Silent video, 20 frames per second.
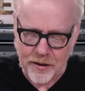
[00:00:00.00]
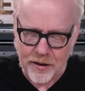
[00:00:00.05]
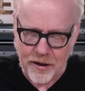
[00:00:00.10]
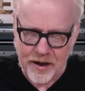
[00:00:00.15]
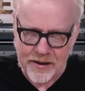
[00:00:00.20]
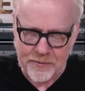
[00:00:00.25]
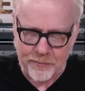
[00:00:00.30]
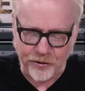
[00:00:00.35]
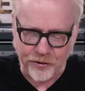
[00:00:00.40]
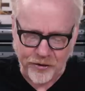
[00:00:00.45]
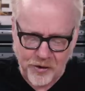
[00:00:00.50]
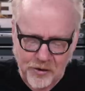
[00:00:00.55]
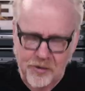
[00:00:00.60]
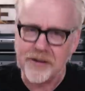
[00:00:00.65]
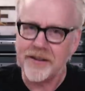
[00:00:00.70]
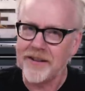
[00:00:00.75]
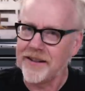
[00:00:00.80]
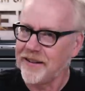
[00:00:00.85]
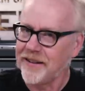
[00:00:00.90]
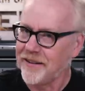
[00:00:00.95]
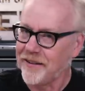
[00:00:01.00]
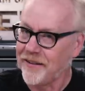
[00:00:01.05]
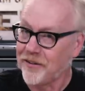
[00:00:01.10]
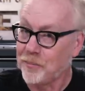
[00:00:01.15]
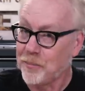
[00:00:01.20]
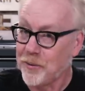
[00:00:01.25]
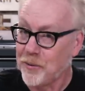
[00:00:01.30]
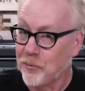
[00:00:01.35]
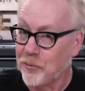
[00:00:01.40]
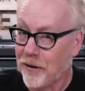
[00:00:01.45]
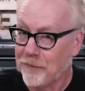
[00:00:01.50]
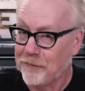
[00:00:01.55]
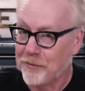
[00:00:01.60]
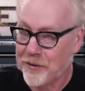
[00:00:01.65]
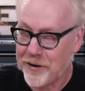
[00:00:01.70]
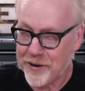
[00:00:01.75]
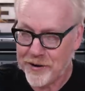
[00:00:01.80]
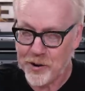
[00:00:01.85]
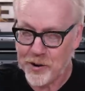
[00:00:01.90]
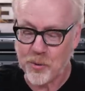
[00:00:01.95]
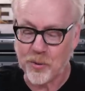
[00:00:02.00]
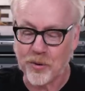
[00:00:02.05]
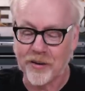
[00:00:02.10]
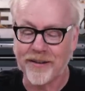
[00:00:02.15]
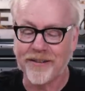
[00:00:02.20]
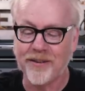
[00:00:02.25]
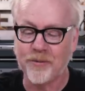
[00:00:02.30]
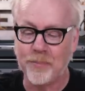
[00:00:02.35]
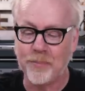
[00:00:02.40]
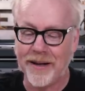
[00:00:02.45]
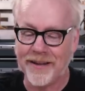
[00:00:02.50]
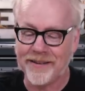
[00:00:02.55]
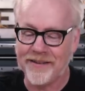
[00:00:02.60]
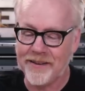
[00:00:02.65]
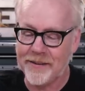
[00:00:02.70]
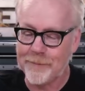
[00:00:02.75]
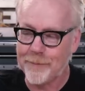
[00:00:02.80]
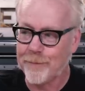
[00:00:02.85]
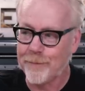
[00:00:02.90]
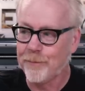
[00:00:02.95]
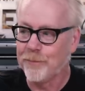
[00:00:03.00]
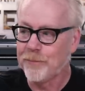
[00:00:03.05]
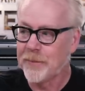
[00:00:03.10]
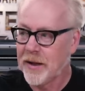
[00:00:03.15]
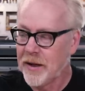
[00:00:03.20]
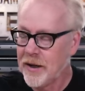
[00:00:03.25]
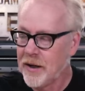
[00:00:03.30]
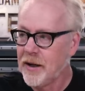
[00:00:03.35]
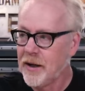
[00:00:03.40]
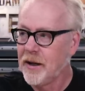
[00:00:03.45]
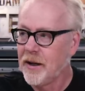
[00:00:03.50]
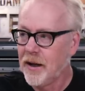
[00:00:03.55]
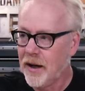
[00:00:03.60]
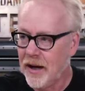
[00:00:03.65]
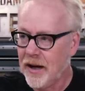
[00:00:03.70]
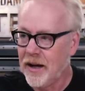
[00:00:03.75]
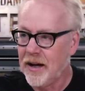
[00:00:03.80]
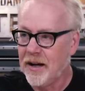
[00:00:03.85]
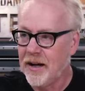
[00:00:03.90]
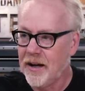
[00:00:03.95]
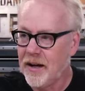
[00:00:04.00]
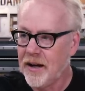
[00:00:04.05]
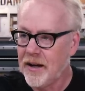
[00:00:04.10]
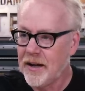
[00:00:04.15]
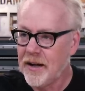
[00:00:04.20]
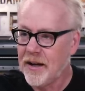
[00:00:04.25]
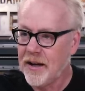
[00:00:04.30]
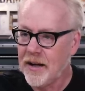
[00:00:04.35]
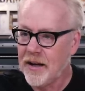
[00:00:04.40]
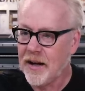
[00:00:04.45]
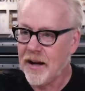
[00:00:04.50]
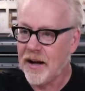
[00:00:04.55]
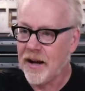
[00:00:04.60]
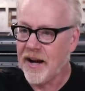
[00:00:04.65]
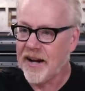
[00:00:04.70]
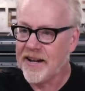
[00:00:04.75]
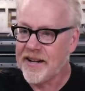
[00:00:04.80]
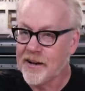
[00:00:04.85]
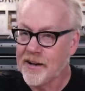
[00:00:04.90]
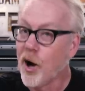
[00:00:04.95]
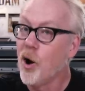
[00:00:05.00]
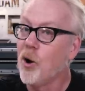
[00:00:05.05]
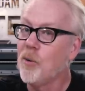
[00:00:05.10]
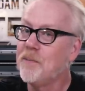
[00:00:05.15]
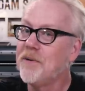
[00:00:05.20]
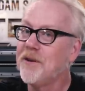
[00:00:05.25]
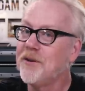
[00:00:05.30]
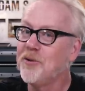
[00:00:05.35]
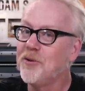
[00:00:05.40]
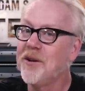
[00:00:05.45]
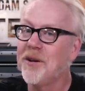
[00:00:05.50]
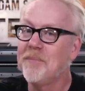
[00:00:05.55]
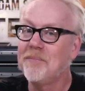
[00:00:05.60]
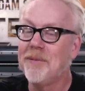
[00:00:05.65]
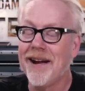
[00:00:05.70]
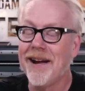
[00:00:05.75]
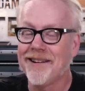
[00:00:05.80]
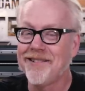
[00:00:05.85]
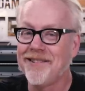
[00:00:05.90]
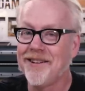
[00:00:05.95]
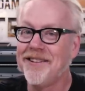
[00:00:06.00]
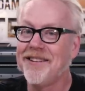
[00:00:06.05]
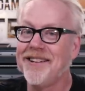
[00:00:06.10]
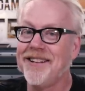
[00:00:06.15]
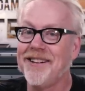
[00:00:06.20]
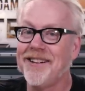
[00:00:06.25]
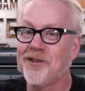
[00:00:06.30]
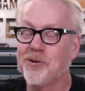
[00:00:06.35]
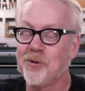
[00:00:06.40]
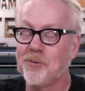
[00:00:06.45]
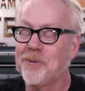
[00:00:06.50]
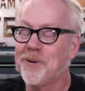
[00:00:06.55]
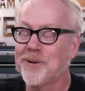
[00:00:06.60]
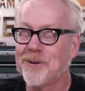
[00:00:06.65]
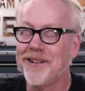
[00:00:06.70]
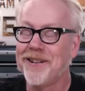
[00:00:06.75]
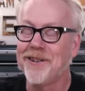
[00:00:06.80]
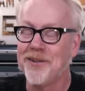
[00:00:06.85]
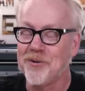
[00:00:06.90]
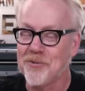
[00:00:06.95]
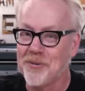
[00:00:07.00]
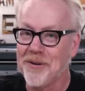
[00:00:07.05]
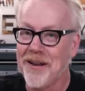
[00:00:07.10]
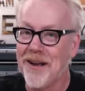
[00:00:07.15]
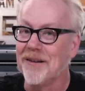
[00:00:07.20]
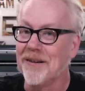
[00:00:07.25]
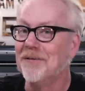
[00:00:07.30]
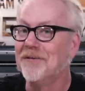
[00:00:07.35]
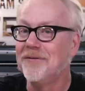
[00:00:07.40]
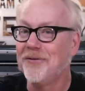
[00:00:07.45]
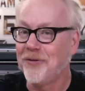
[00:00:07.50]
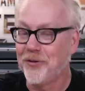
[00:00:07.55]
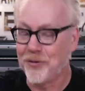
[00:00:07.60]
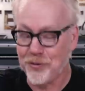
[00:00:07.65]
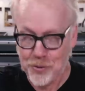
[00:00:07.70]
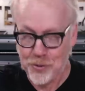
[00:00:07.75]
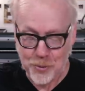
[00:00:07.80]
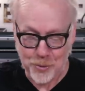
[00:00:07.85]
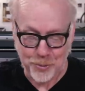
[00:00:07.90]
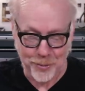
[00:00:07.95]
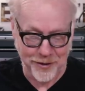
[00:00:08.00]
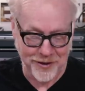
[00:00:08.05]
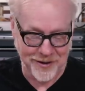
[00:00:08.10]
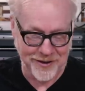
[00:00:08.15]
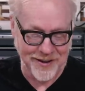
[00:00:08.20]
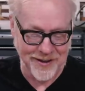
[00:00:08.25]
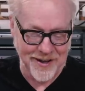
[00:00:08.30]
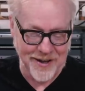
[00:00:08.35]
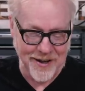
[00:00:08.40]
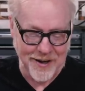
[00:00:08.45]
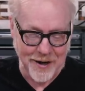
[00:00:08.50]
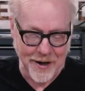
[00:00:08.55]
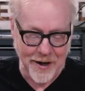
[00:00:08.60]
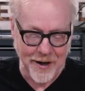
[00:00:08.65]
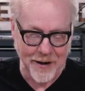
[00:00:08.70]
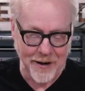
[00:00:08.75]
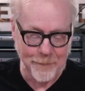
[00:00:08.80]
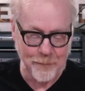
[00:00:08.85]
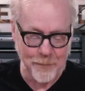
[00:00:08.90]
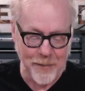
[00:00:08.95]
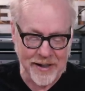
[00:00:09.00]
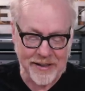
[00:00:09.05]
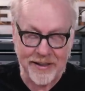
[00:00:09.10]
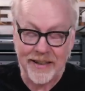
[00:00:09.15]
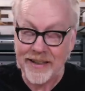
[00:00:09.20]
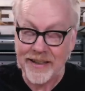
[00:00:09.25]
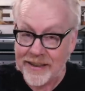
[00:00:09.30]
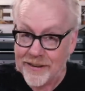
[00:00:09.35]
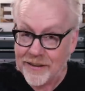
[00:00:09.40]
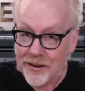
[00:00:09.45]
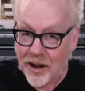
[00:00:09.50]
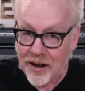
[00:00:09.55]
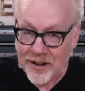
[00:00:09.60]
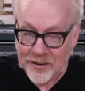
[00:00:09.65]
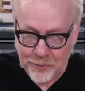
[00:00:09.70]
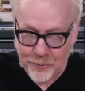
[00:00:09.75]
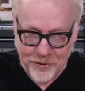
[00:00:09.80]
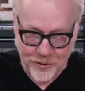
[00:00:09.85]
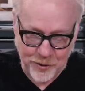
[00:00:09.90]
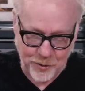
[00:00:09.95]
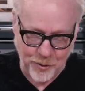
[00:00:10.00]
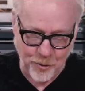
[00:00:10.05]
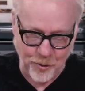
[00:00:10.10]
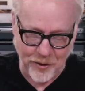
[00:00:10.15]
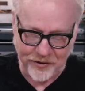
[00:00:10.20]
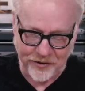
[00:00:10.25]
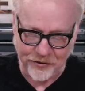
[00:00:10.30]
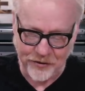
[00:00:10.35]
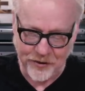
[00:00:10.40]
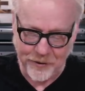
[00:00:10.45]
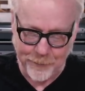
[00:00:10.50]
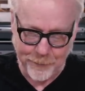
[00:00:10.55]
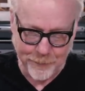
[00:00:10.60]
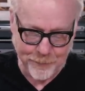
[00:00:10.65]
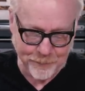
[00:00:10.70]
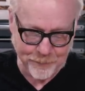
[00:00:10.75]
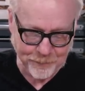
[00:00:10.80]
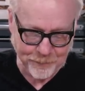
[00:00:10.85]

I'm sorry that it has been rougher than you were expecting. Uh, I hope that you get back to the career that you love soon. Um, and in line with your question,